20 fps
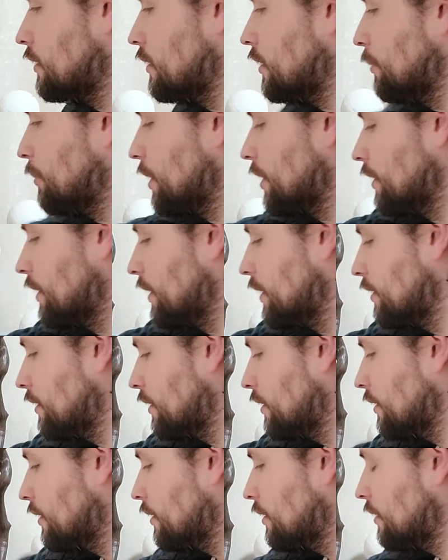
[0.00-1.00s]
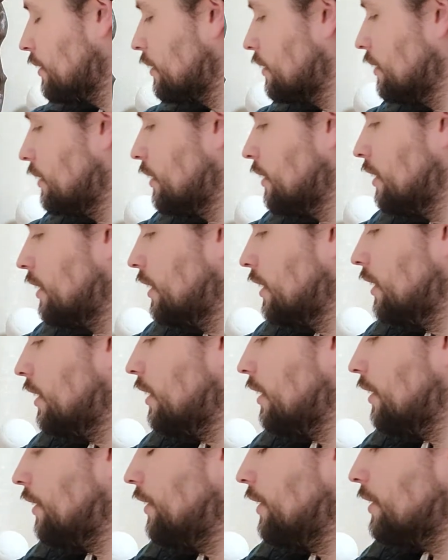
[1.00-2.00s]
to burn the incense.
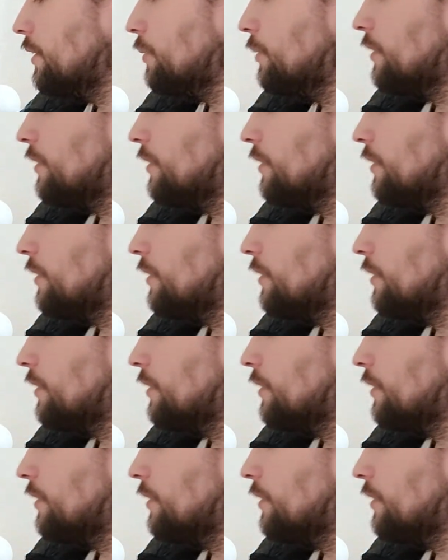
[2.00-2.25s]
This